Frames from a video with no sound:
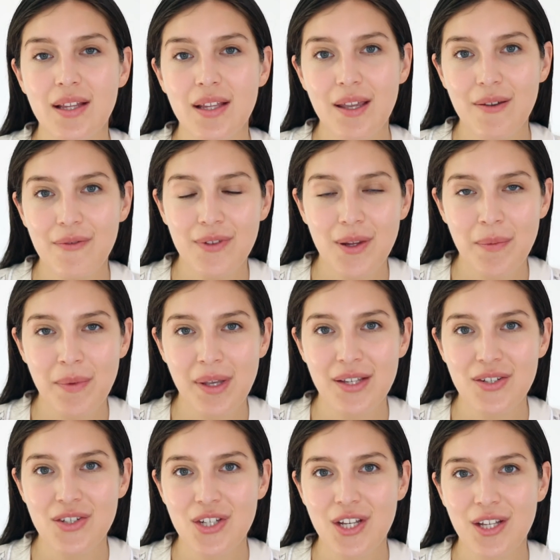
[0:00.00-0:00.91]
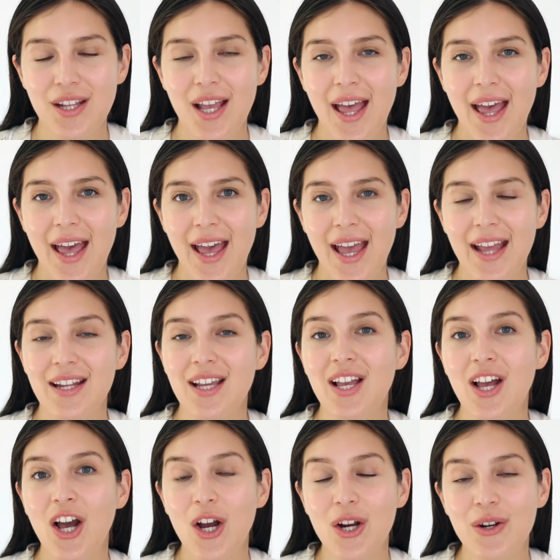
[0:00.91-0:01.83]
and inflammation, and
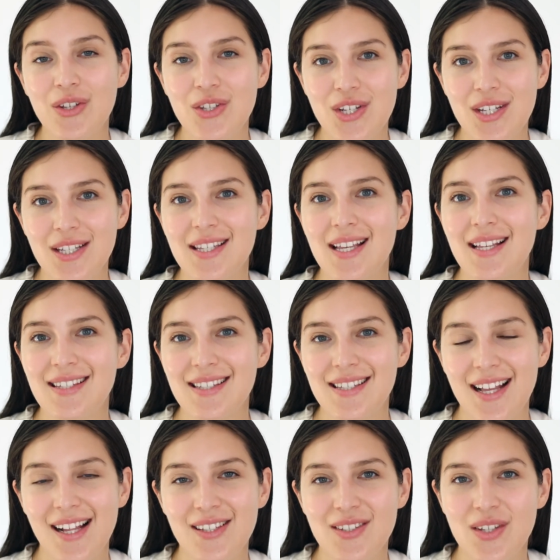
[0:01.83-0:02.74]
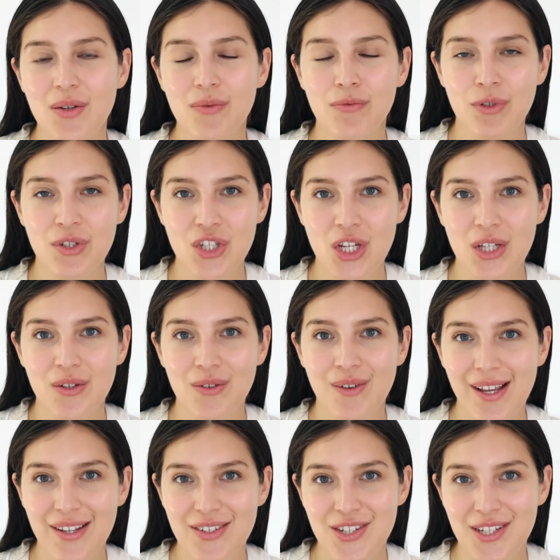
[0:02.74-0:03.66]
encourages cell
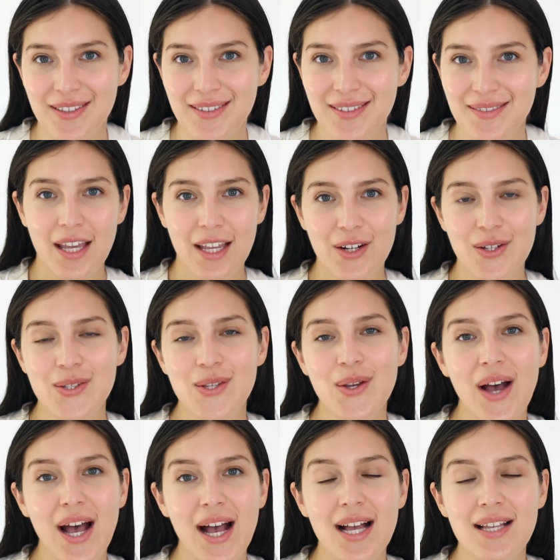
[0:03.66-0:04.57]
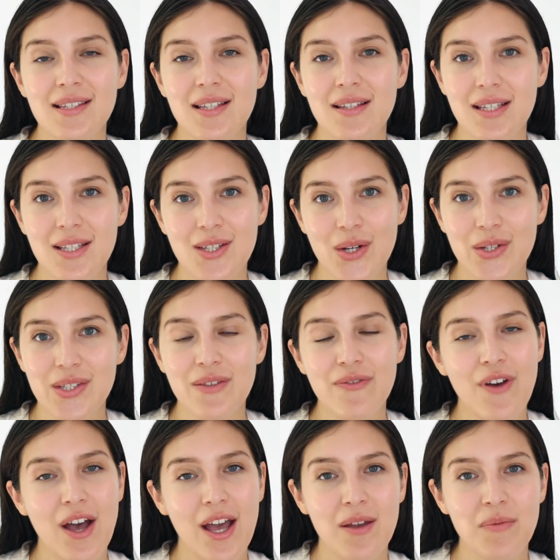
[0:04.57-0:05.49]
regeneration. It also has
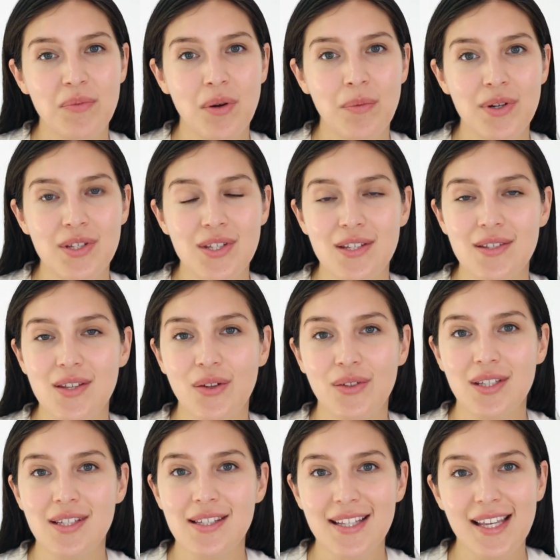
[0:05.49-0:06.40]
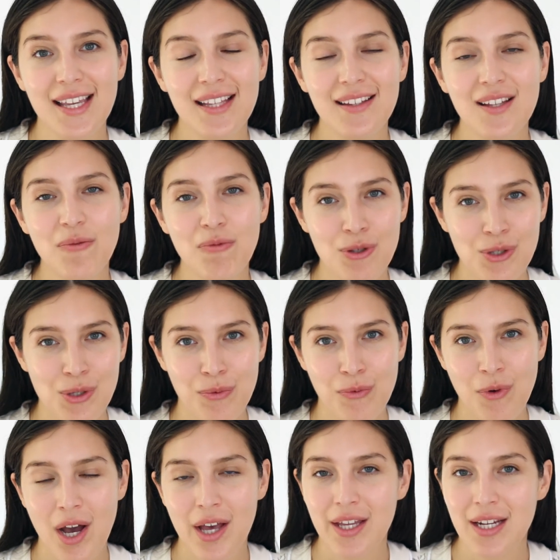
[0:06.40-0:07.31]
detoxifying properties on the skin, reason
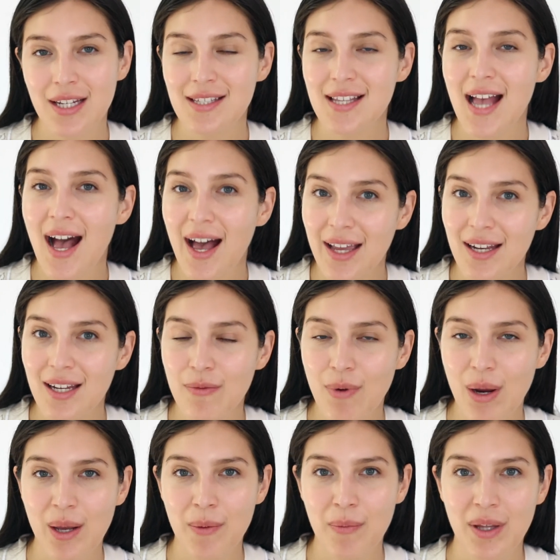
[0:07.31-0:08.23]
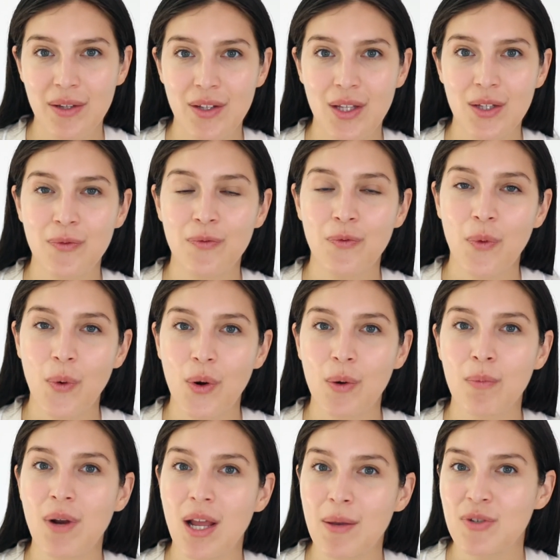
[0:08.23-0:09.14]
why it is highly recommended for
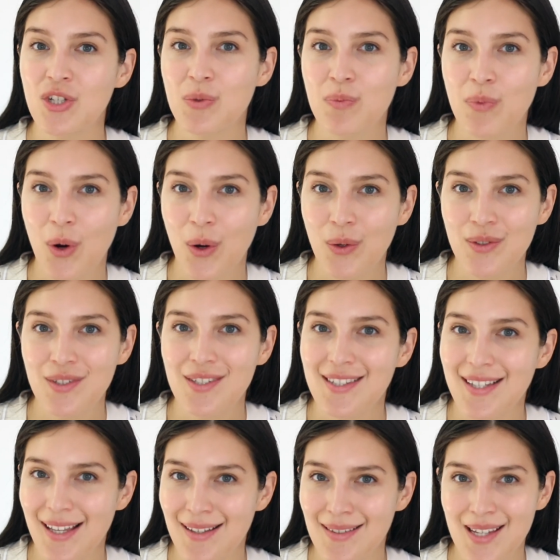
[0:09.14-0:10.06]
blemish-prone skin